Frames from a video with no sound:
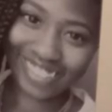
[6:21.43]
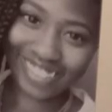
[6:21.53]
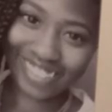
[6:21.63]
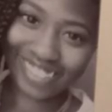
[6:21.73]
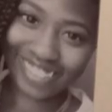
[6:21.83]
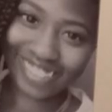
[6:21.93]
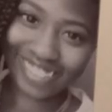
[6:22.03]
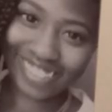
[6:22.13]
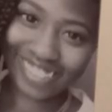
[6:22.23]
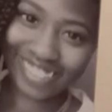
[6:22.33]

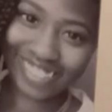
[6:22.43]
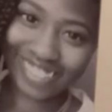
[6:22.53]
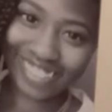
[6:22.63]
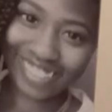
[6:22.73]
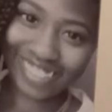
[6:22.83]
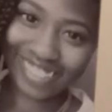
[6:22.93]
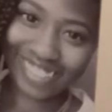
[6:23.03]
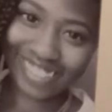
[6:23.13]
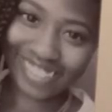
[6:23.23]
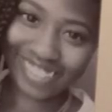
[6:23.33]

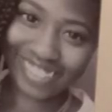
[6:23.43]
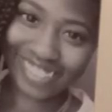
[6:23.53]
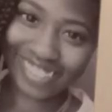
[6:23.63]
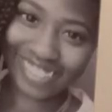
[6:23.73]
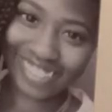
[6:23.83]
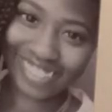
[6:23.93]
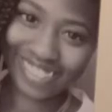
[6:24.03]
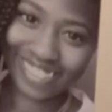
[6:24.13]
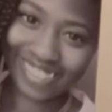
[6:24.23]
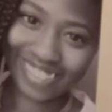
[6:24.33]

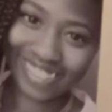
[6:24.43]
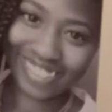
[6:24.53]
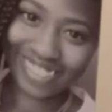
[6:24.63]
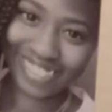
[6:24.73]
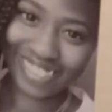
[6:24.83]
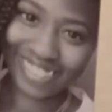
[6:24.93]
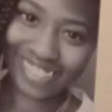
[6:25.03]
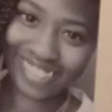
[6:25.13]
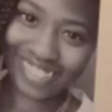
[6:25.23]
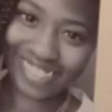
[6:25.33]

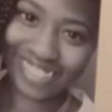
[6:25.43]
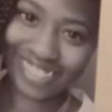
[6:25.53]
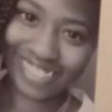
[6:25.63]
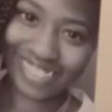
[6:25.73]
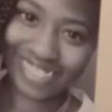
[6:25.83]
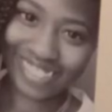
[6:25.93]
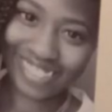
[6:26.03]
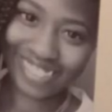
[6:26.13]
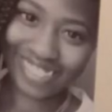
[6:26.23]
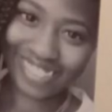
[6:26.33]

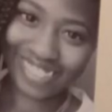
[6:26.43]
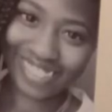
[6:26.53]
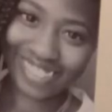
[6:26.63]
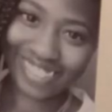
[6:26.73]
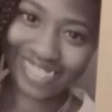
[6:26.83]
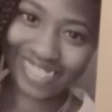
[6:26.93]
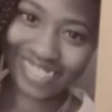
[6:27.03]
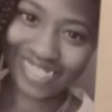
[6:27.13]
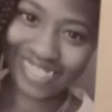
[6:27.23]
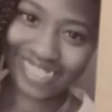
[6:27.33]

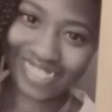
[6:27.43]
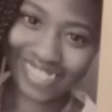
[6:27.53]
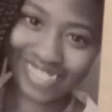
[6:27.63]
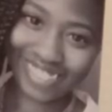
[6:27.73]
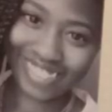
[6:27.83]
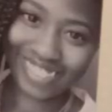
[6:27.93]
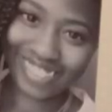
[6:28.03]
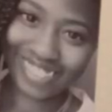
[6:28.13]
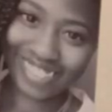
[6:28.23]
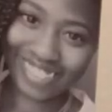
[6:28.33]

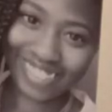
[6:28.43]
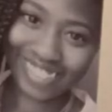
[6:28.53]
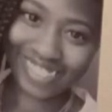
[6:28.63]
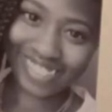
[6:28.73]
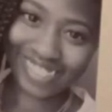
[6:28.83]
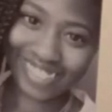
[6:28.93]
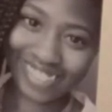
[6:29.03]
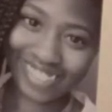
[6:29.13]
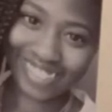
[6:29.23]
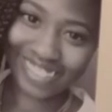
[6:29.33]
(not speaking)